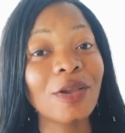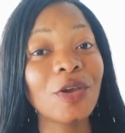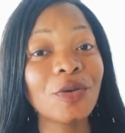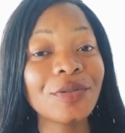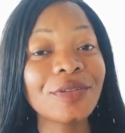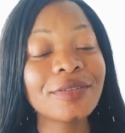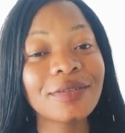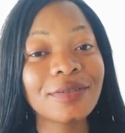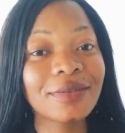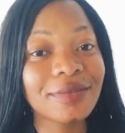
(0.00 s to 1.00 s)
Google,
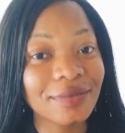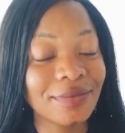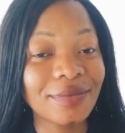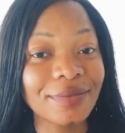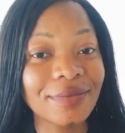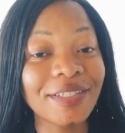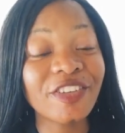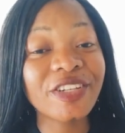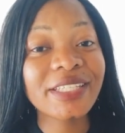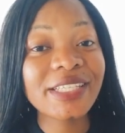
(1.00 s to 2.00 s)
Google, Google.
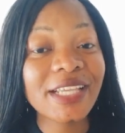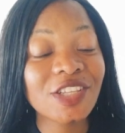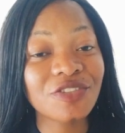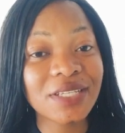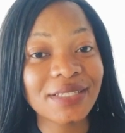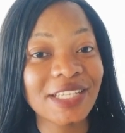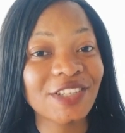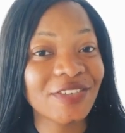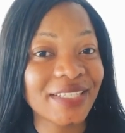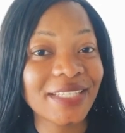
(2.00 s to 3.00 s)
Research,
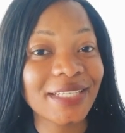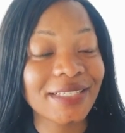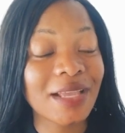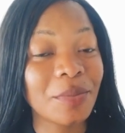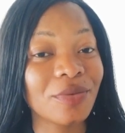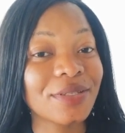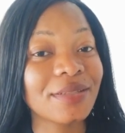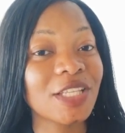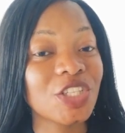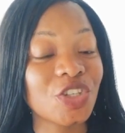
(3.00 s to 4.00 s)
research, research about
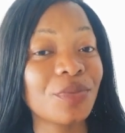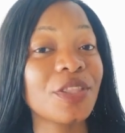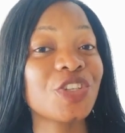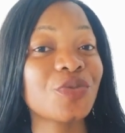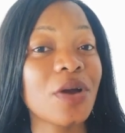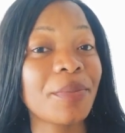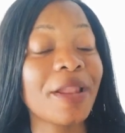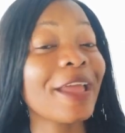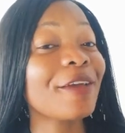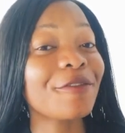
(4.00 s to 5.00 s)
the job that you are
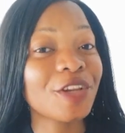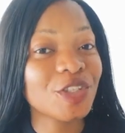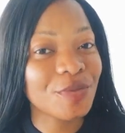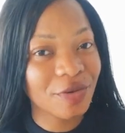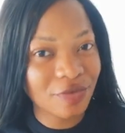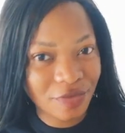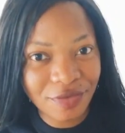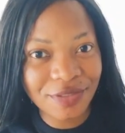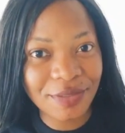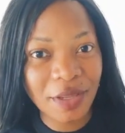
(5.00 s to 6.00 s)
applying for a job on
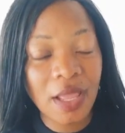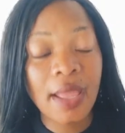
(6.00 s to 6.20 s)
cruise ship.